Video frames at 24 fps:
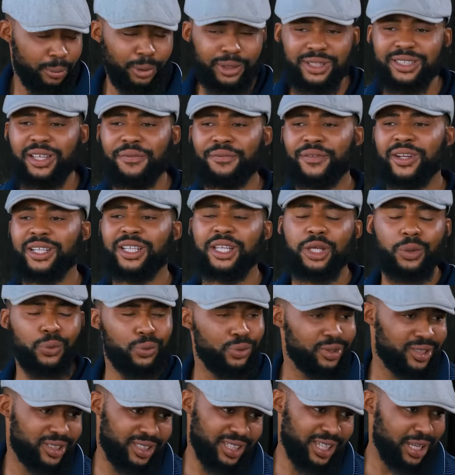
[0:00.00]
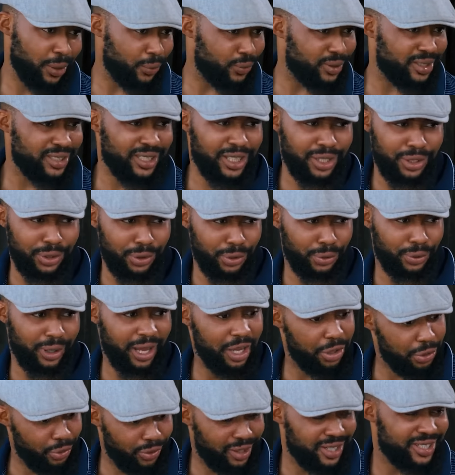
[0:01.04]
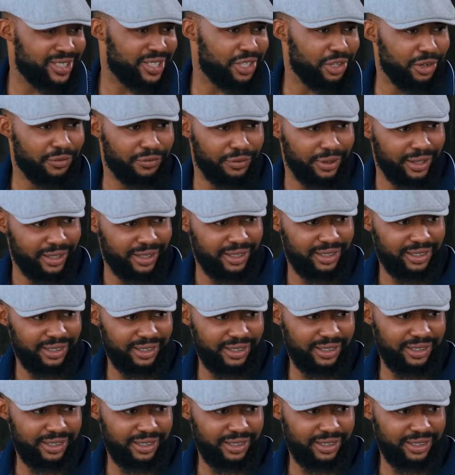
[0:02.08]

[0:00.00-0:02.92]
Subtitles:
But definitely he will see you. Are you not his girlfriend?